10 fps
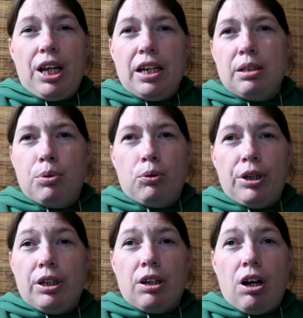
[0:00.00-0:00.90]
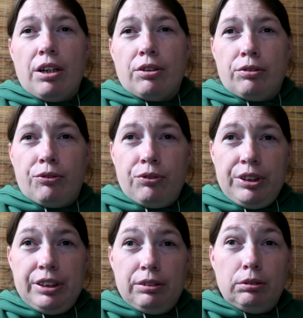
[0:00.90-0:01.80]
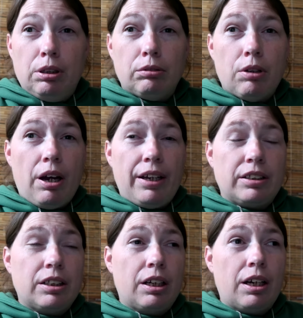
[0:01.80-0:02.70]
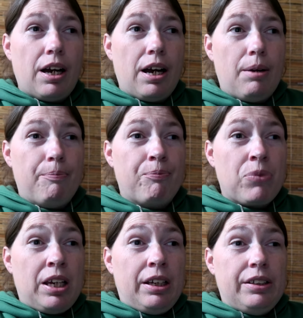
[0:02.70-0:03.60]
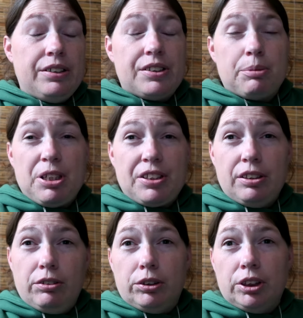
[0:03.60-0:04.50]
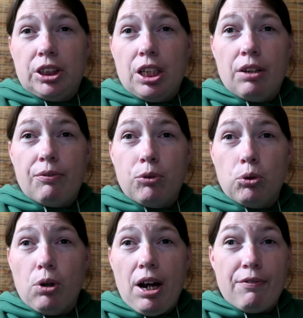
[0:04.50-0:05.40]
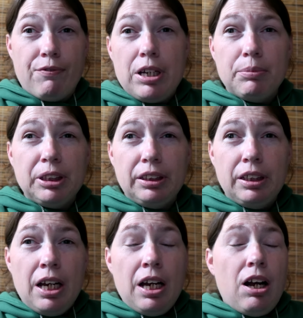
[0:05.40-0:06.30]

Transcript: At any point, I don't feel like um it is the best interest for our family.